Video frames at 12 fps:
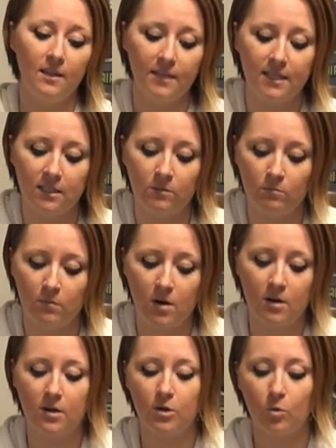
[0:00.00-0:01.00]
They didn't
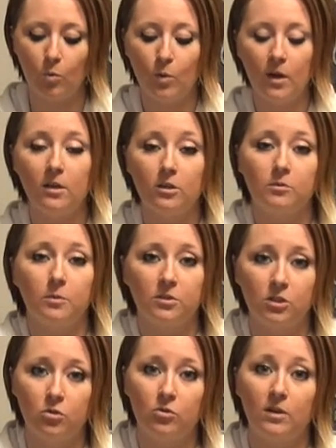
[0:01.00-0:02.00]
mark where you're supposed
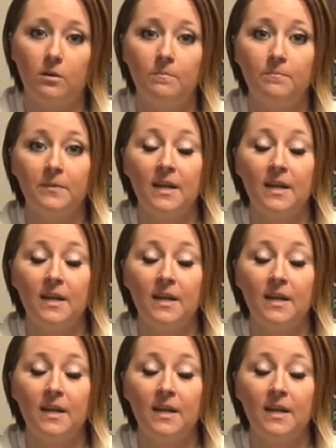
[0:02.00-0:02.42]
to drill.